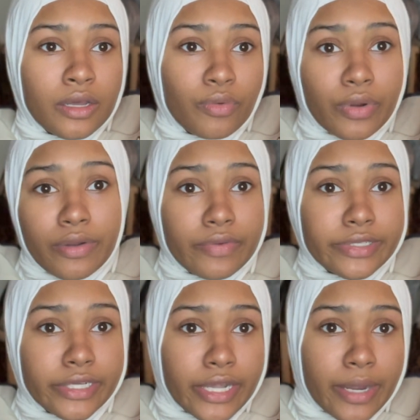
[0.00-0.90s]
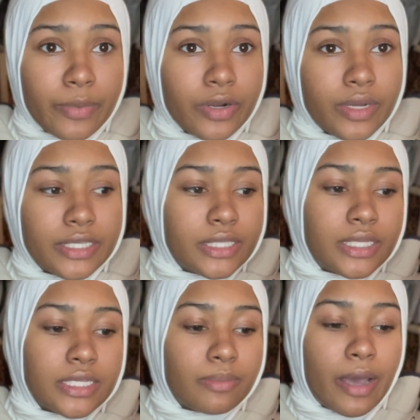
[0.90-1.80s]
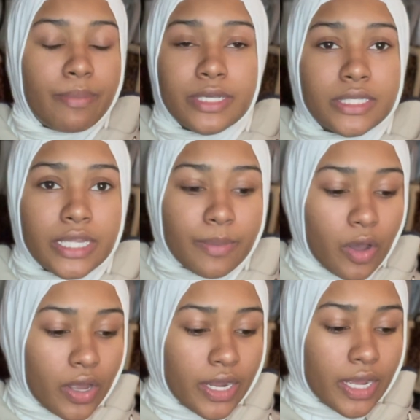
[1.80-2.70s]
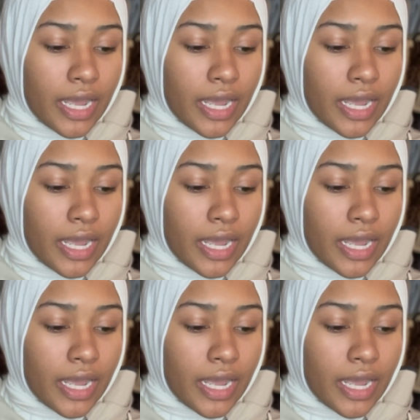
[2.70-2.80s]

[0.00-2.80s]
Reinventing Glamour. It just says my business name on it,